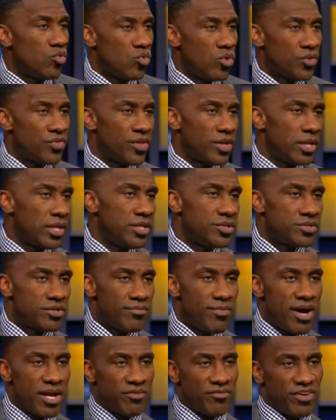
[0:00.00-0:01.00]
With the least
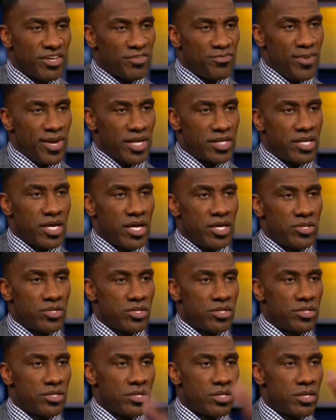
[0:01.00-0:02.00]
amount of
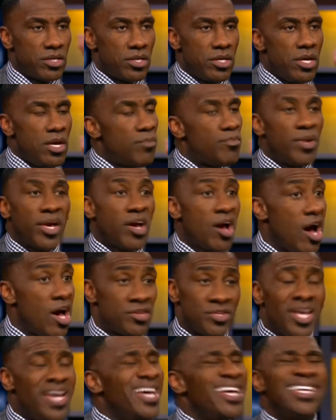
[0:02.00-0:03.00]
expectation. Thank you.
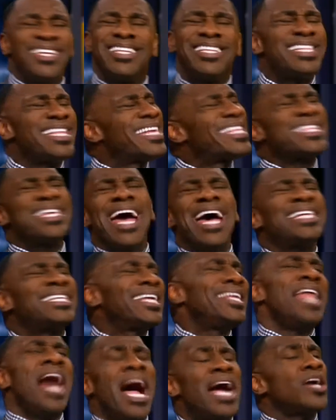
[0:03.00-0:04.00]
Because least the pressure.
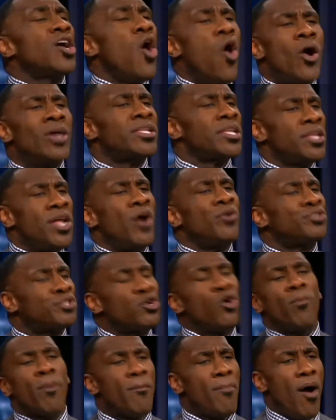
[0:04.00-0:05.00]
Jets are not going to no okay.
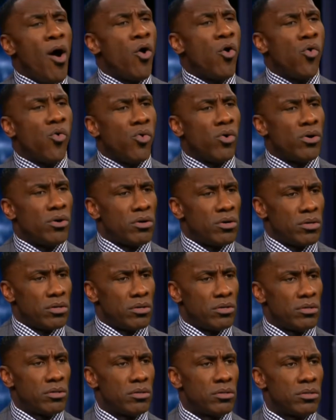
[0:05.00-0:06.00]
Super Bowl. Like
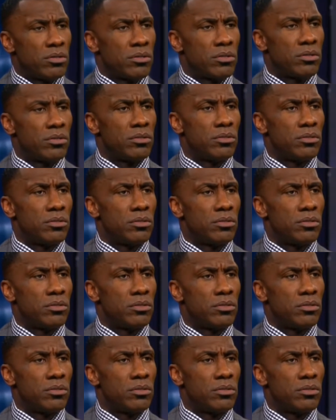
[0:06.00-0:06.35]
so, the Jets